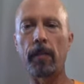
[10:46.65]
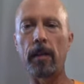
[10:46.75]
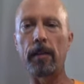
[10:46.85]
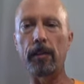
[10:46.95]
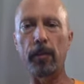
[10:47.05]

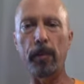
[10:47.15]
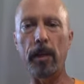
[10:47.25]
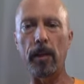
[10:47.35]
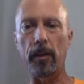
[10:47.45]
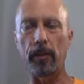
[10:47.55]
it
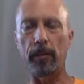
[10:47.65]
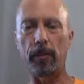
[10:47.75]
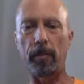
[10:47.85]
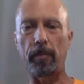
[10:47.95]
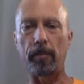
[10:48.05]
disappears.
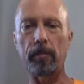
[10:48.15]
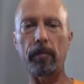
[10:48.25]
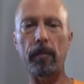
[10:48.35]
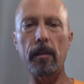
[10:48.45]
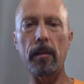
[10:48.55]

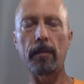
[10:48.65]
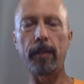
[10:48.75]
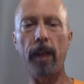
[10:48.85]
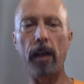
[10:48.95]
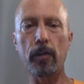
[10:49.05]

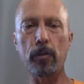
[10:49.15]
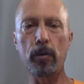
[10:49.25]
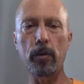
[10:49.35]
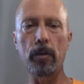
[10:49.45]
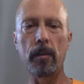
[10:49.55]

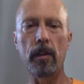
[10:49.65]
Factual